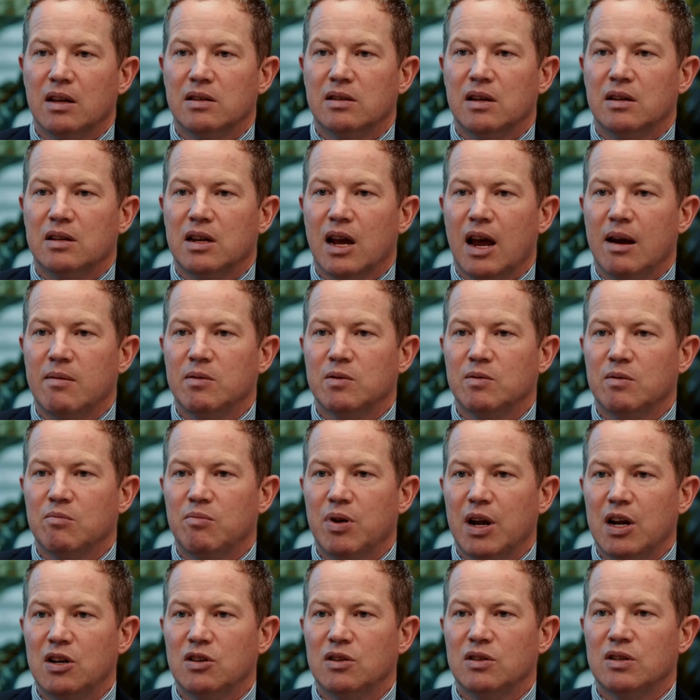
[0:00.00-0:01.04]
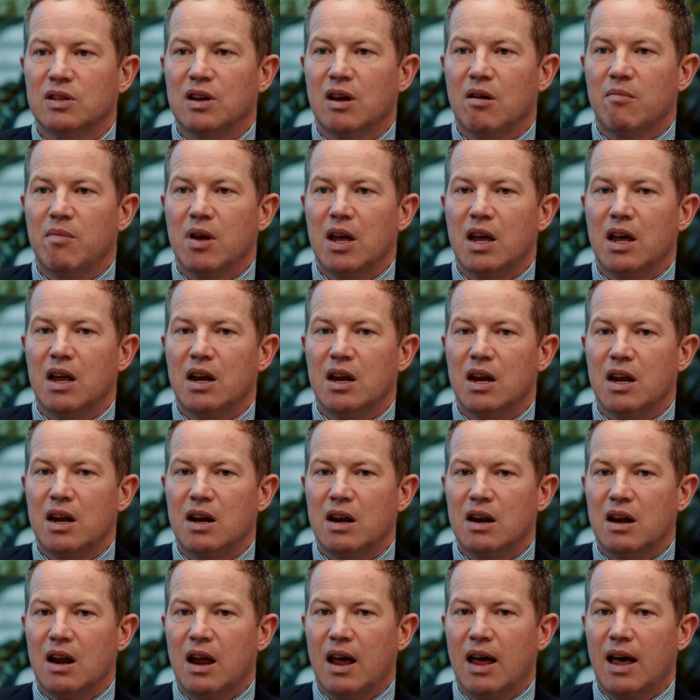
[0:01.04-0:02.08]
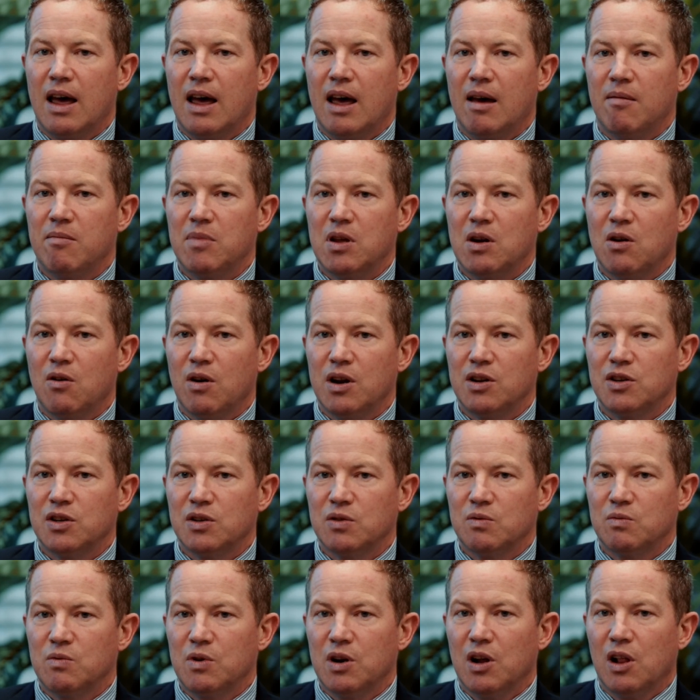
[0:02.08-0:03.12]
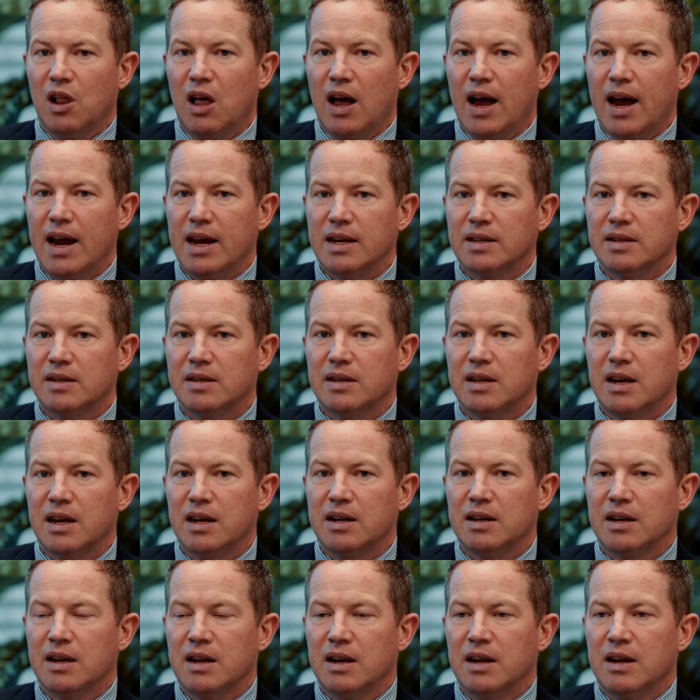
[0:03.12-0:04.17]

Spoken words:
It's the times when patients come in and I just realize that